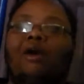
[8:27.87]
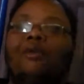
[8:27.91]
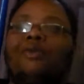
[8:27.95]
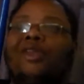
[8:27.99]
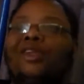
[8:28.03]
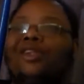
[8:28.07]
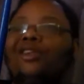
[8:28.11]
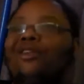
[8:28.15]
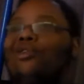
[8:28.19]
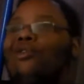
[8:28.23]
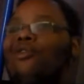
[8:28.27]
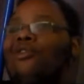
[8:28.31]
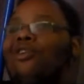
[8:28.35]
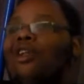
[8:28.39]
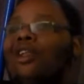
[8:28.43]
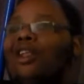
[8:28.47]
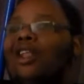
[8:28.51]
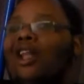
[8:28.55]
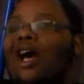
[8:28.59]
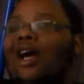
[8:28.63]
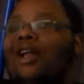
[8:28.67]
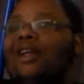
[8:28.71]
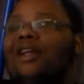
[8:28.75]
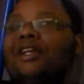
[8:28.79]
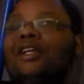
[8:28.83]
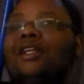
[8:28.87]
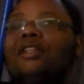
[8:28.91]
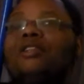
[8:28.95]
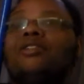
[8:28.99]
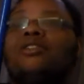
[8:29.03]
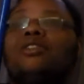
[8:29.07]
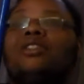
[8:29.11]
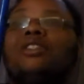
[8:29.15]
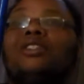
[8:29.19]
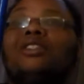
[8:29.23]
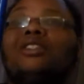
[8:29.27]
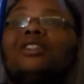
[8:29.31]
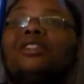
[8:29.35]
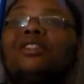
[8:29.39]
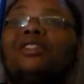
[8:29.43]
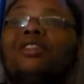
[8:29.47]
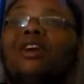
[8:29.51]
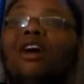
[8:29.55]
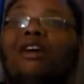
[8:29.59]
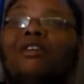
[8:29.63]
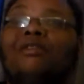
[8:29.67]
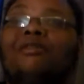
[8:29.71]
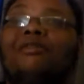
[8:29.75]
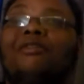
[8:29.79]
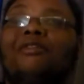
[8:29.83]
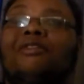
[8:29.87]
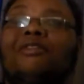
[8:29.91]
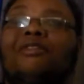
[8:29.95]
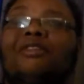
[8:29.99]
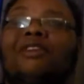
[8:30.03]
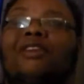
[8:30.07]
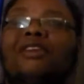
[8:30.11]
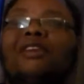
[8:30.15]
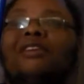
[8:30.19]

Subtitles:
They doing a lot of interesting stuff,